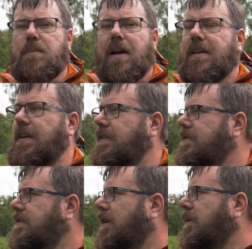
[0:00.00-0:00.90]
back in.
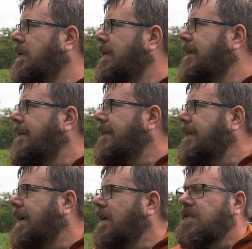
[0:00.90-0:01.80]
So
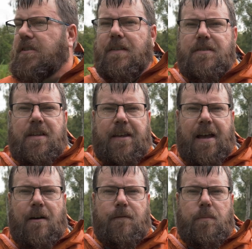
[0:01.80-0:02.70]
yeah, just gonna have to stick it
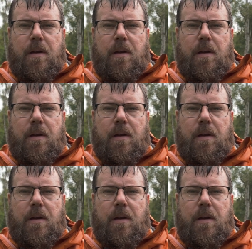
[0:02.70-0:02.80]
out for a